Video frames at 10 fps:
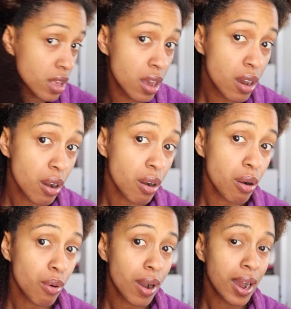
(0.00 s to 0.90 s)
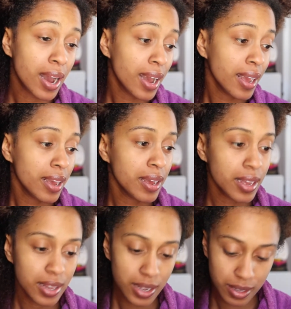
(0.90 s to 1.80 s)
I
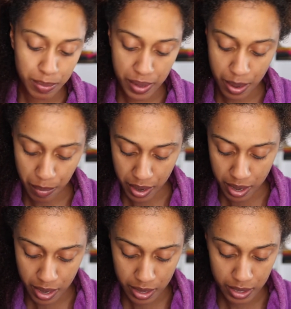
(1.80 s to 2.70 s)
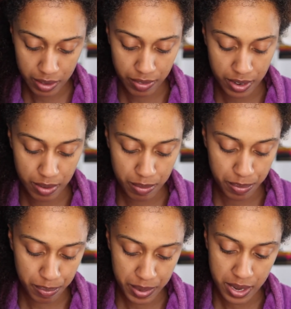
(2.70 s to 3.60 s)
like to apply my leave-in
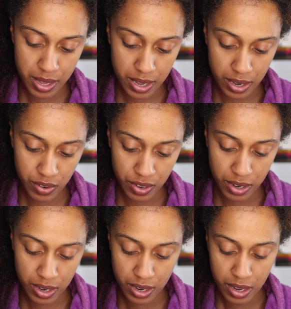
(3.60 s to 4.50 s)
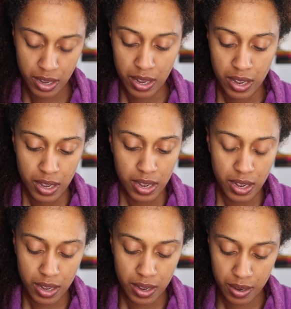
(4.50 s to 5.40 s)
by section.
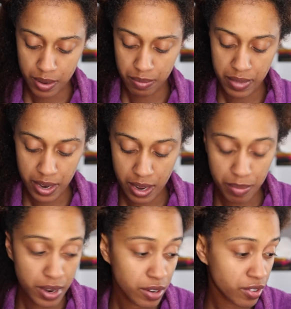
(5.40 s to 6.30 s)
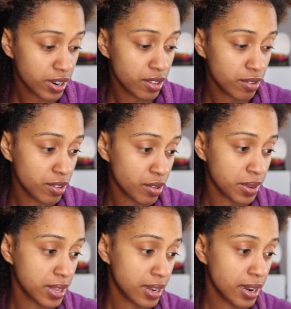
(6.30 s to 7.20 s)
Um, and I'm gonna try and do this
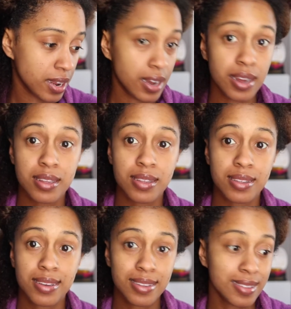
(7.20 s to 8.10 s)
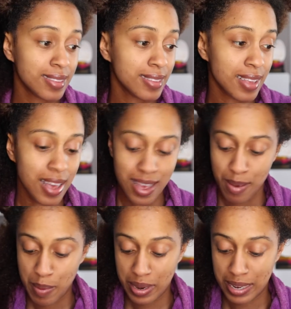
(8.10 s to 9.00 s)
quick today, guys, because
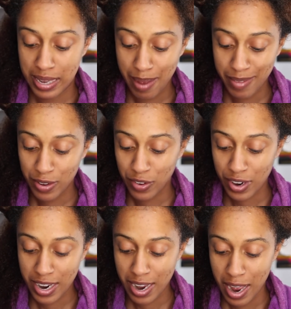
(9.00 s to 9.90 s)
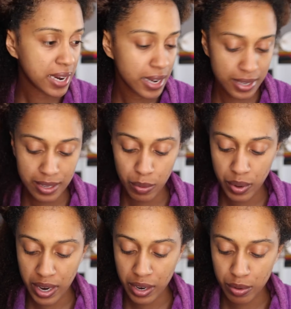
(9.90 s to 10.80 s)
not a time constraint. But
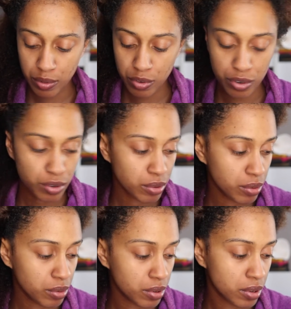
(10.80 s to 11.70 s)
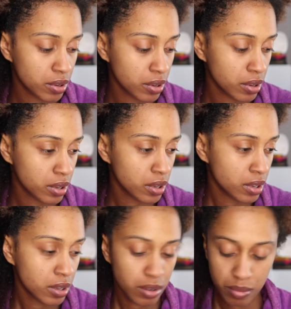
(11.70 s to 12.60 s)
when I go to
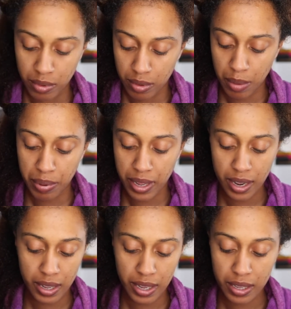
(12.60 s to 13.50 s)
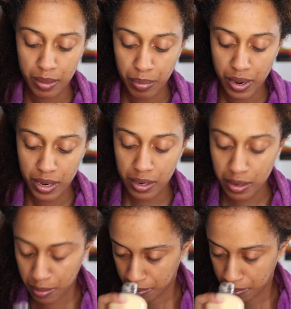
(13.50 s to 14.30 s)
apply like the product,